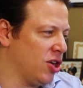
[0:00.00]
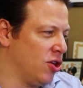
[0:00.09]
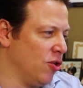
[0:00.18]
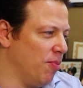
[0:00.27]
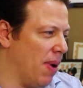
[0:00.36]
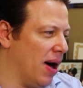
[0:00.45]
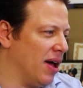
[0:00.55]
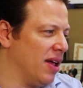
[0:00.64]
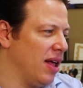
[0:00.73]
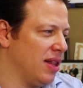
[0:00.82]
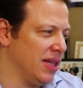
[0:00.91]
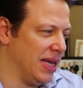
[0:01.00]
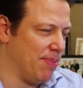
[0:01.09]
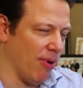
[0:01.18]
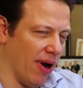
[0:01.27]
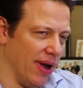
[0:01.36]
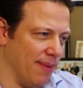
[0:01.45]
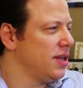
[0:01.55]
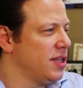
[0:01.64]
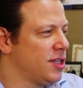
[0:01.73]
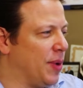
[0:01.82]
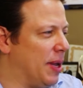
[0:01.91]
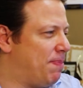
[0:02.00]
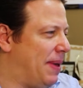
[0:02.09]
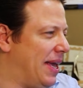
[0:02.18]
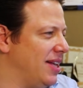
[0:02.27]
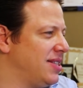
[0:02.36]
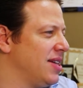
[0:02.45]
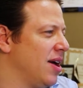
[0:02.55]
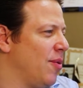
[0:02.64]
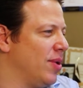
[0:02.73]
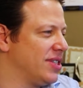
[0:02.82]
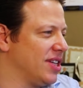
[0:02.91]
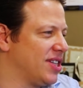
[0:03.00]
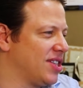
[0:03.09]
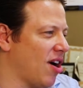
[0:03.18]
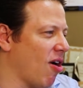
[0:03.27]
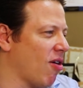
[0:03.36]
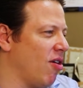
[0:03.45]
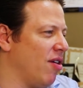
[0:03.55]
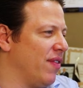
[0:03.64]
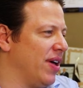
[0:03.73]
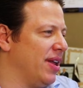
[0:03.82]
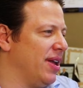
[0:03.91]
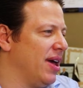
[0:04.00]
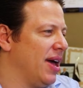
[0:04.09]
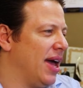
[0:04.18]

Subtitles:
Cuba Libre. Sweet Pete was the star of an